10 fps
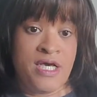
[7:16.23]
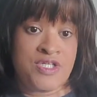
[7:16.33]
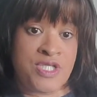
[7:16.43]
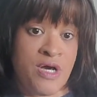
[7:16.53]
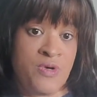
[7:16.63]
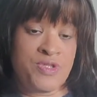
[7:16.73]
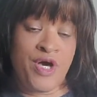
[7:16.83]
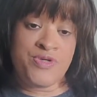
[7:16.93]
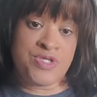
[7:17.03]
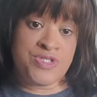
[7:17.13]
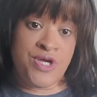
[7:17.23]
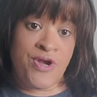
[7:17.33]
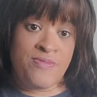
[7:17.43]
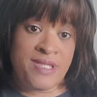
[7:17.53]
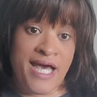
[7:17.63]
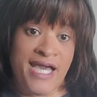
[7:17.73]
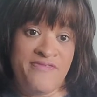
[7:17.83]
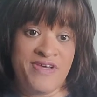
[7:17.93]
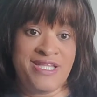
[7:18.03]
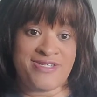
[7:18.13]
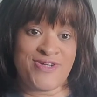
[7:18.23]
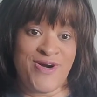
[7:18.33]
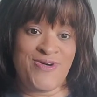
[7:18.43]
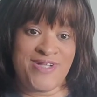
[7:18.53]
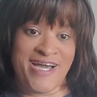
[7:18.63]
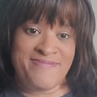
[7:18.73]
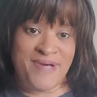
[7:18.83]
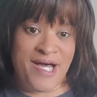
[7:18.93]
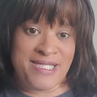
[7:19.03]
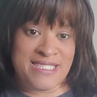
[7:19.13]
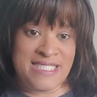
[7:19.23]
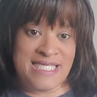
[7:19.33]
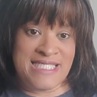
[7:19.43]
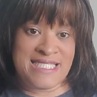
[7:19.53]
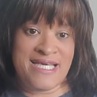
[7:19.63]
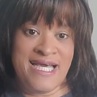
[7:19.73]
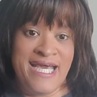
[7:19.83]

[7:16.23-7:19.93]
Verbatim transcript: So, those are term life, and there's a whole life policies,